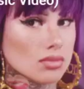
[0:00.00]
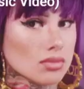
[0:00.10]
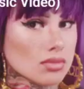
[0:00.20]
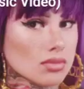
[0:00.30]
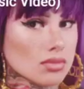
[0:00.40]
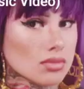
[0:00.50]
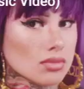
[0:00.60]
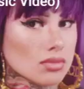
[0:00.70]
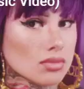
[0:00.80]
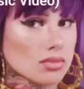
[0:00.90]

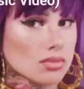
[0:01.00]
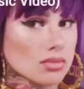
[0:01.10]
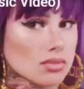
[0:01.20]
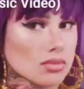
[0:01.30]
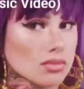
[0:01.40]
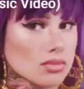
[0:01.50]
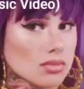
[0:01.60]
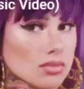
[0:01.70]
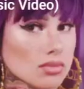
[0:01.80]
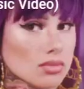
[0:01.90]

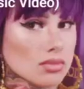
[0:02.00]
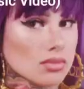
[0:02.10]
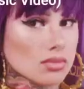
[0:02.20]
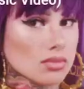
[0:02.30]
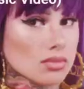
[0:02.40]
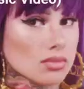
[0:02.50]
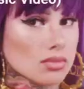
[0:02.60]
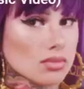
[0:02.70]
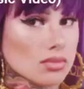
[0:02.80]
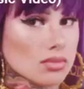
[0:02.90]

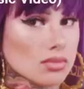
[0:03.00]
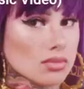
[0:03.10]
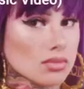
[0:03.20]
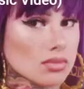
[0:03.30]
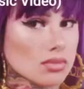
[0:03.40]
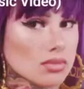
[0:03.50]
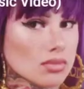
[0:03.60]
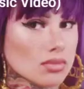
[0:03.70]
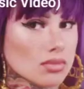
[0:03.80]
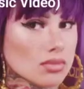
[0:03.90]

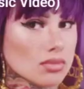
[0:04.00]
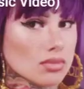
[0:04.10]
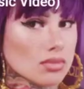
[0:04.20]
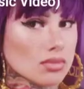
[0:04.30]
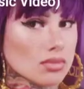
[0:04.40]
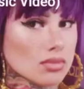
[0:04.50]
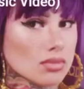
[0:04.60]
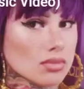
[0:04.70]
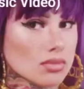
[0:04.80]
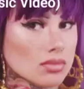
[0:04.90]

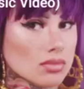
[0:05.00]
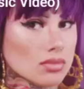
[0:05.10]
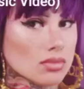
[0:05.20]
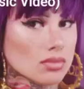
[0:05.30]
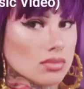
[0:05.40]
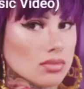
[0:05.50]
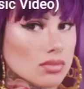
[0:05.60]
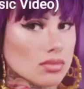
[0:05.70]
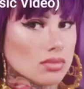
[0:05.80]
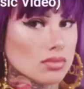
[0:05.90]

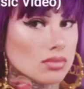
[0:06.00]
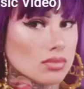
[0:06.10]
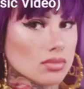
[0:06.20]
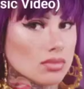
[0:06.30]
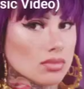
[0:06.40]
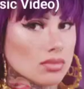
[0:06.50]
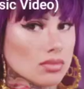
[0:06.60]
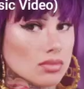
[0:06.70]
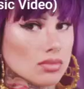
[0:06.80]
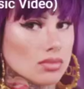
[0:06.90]
This person isn't speaking.